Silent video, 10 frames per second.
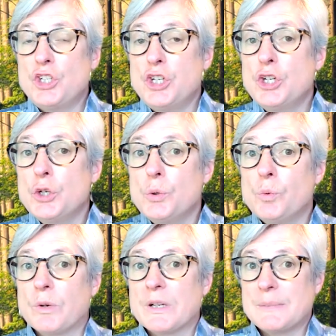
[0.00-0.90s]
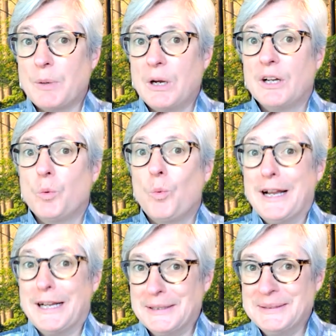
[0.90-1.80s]
to respond
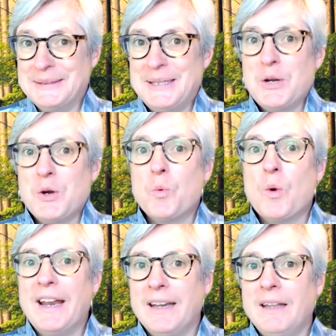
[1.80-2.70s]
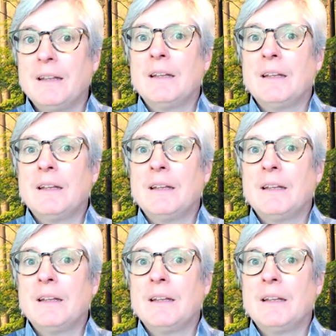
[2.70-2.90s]
well when